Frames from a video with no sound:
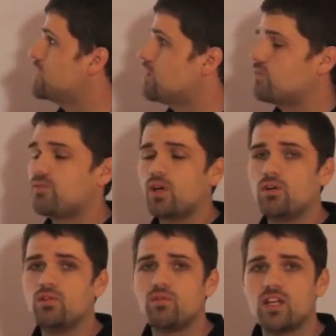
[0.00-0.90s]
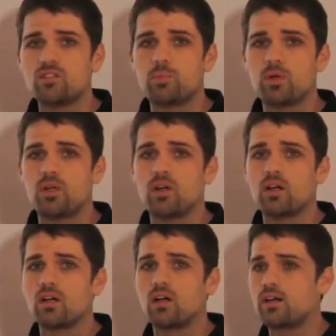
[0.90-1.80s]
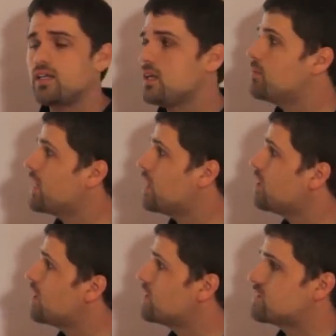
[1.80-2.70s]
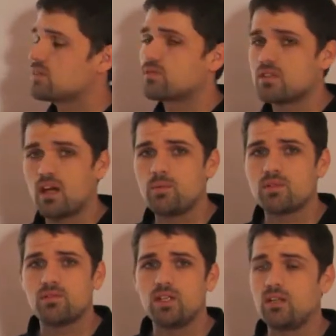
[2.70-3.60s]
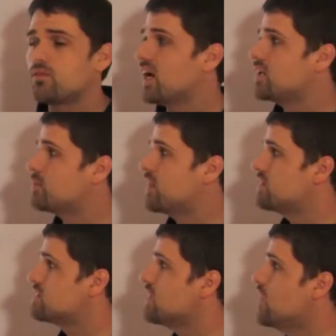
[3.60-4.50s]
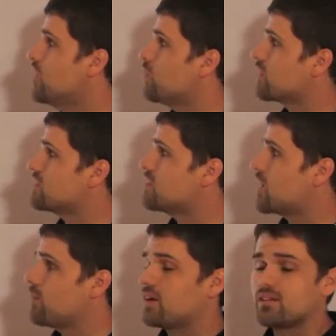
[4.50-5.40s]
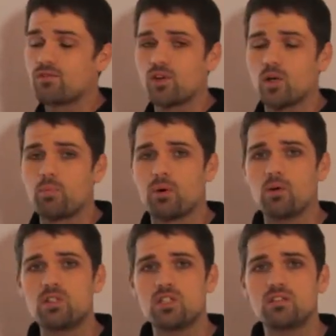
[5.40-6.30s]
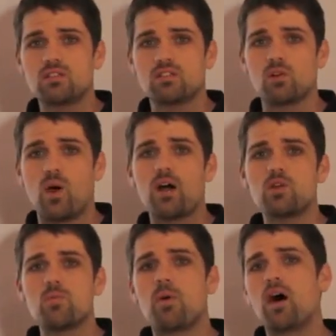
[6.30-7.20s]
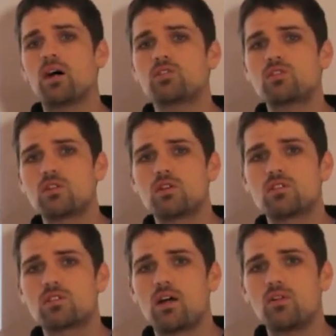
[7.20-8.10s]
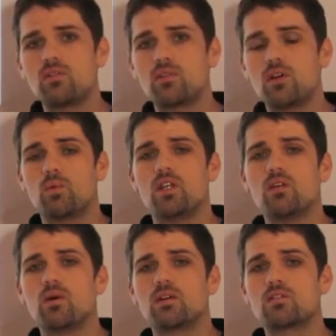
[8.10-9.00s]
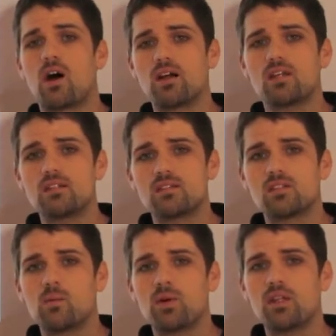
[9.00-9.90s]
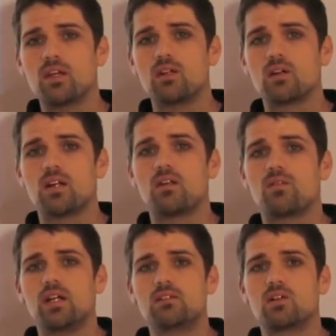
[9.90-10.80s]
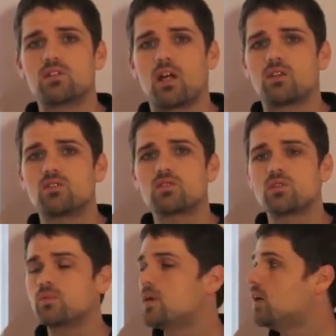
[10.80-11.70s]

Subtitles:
phone, Facebook, email, all those different types of inviting methods. We're going to talk about different approaches. So how you posture yourself when you are talking to someone that you're going to invite to your challenge group.